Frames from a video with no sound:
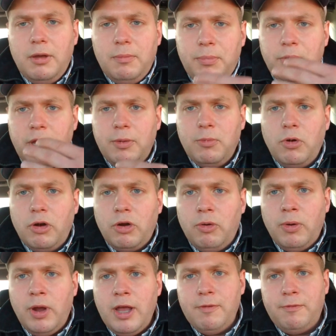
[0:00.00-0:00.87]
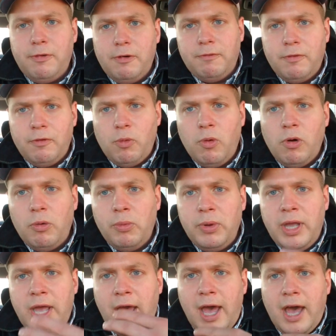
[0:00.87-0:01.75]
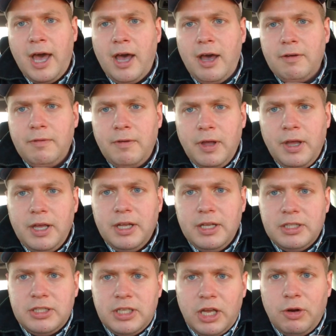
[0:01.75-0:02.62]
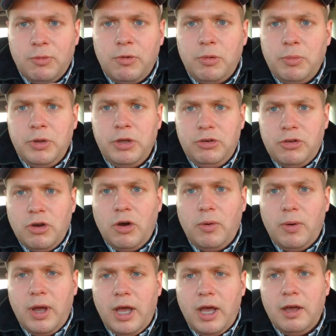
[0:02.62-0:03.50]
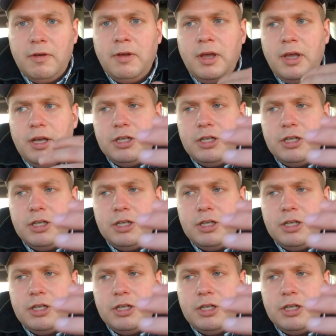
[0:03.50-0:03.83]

being more grateful for what we have instead of what we don't have,